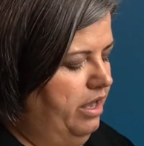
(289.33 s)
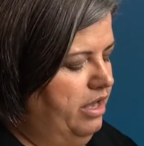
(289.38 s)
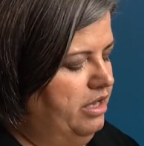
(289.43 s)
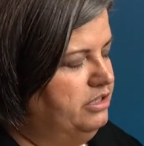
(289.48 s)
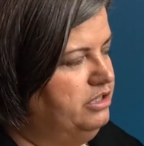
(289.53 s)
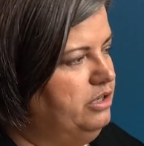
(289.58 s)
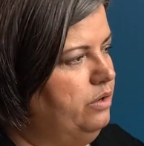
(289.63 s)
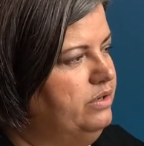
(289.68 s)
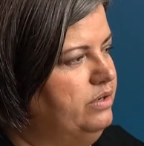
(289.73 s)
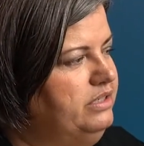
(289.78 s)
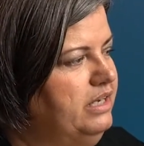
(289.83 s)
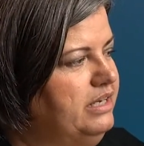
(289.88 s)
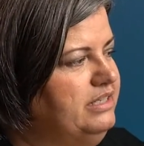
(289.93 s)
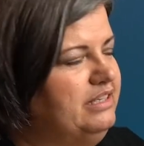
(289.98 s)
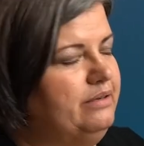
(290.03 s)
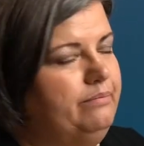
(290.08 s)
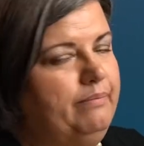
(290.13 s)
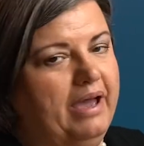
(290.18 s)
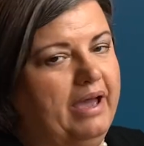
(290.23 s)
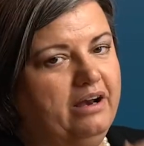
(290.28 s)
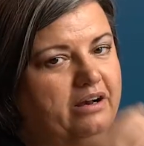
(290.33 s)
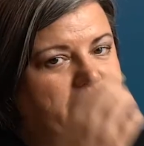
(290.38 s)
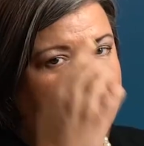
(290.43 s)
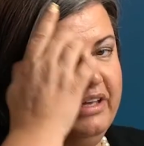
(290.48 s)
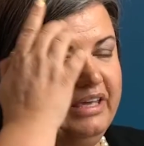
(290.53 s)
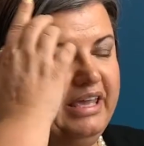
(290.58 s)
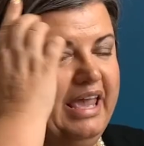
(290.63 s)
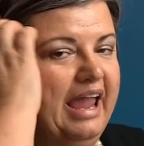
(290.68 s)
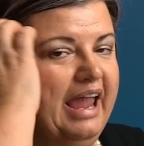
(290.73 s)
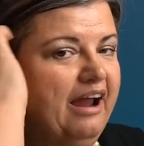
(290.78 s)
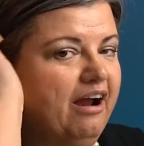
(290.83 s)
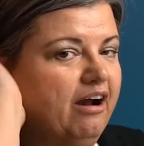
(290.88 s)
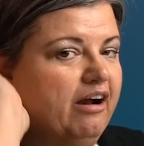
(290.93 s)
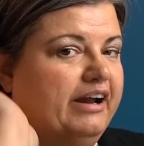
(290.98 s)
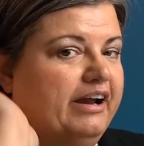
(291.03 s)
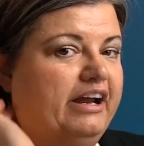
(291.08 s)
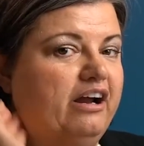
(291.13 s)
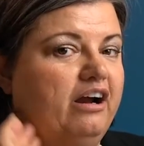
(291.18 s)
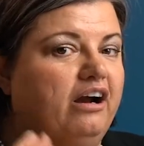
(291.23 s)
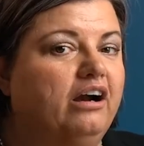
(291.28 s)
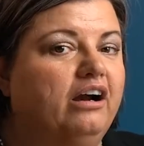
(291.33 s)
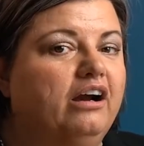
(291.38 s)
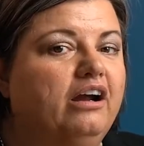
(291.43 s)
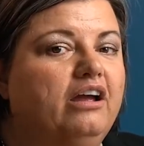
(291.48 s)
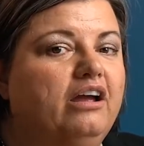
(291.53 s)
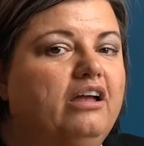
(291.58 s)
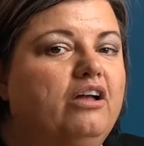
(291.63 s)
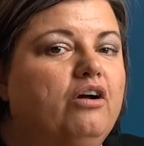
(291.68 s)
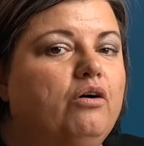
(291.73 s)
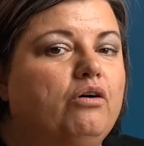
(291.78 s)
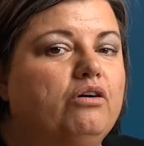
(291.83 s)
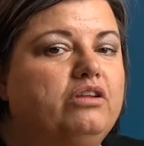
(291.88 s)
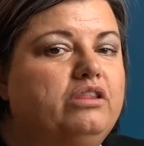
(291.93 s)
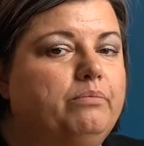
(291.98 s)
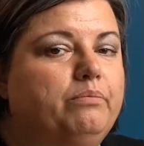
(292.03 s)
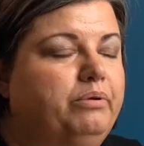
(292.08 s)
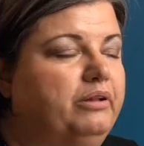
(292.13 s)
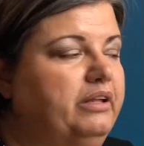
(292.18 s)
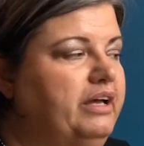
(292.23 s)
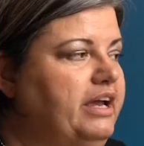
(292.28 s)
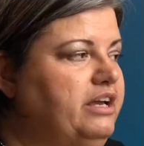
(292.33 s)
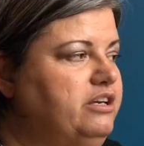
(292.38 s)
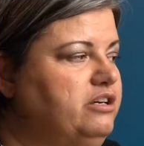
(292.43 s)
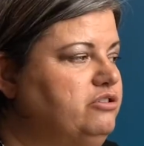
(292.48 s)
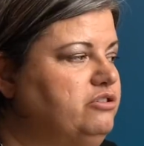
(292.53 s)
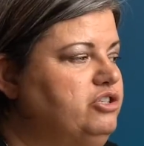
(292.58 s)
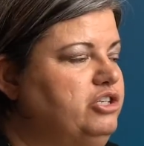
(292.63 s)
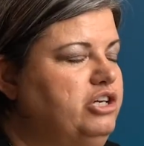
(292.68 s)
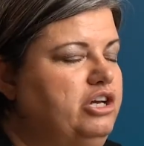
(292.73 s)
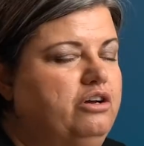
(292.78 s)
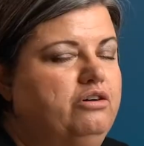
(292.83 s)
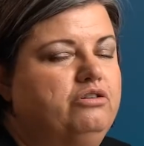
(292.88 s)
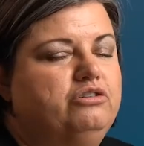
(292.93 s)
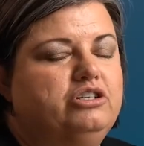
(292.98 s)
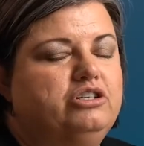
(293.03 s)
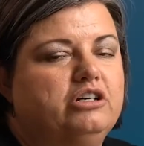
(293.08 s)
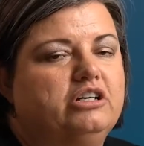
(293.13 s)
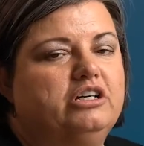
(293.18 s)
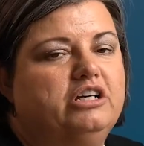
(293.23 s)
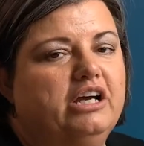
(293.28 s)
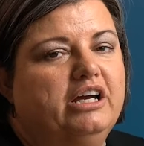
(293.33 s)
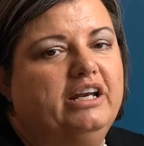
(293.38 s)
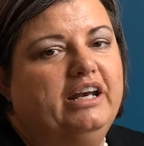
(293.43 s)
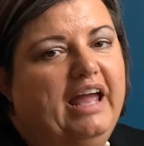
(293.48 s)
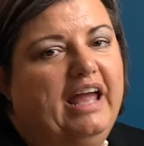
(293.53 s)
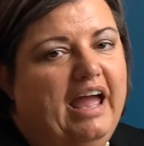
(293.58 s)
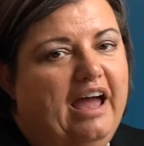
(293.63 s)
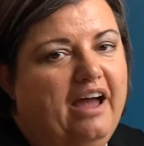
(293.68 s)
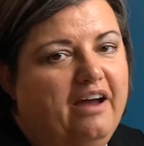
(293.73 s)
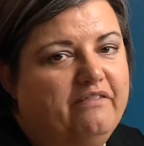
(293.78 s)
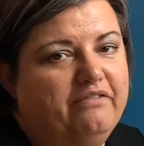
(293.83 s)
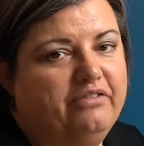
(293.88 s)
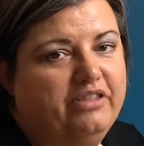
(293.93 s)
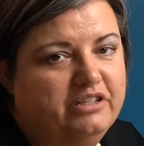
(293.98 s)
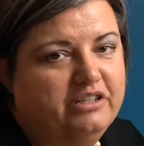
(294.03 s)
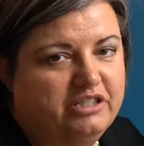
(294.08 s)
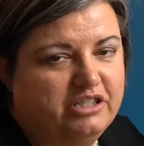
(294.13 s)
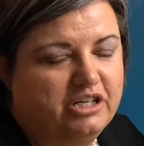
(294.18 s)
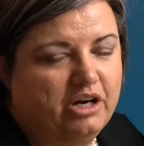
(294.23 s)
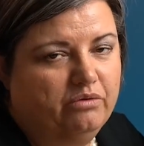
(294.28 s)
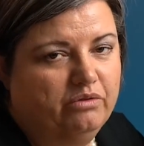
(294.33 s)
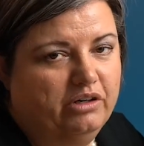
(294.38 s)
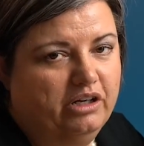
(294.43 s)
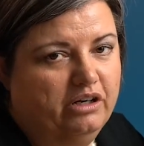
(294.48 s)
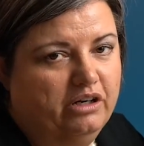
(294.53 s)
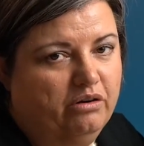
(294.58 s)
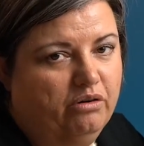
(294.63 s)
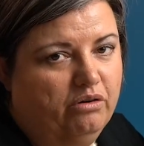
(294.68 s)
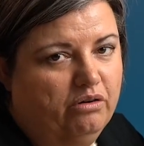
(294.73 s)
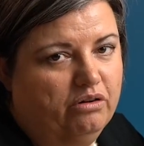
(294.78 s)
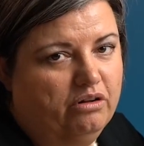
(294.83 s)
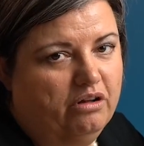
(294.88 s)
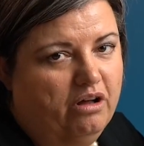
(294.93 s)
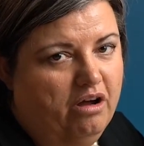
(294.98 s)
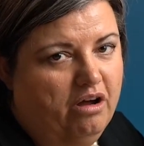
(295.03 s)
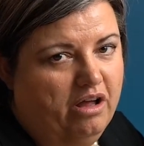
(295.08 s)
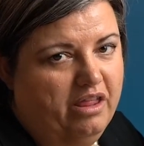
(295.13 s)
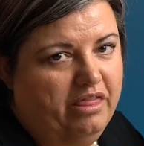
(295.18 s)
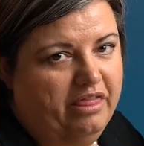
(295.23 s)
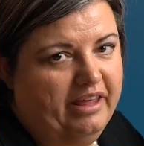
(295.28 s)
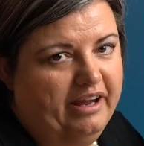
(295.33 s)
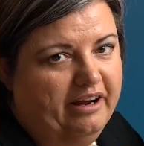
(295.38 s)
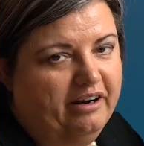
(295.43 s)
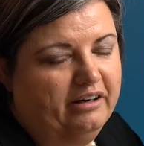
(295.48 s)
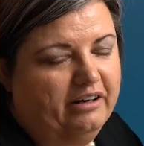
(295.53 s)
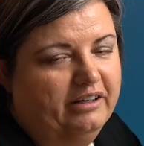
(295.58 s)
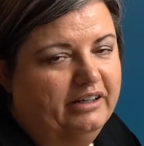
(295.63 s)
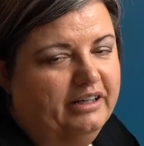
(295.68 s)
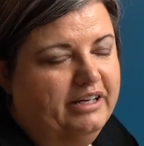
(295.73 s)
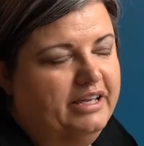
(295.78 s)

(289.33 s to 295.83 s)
So it doesn't matter the carrier or the plan you choose, you're going to have the donut hole on there.